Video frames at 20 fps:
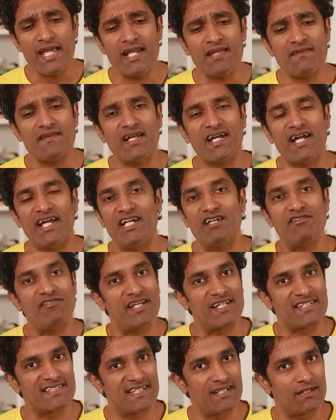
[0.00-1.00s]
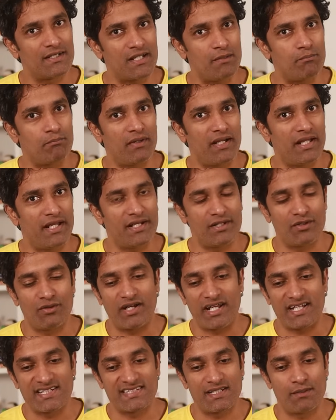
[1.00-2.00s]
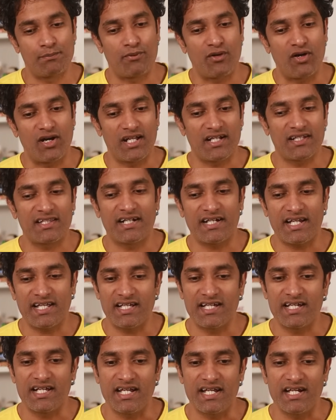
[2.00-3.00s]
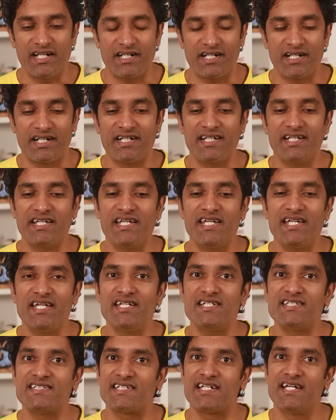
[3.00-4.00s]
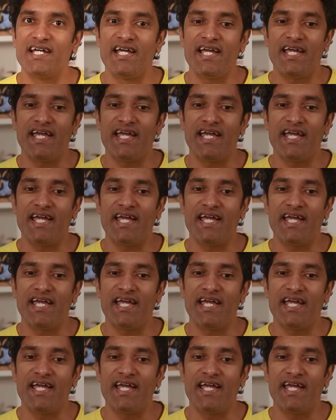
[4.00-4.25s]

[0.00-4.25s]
Another kind of Excel template or Excel product that I created is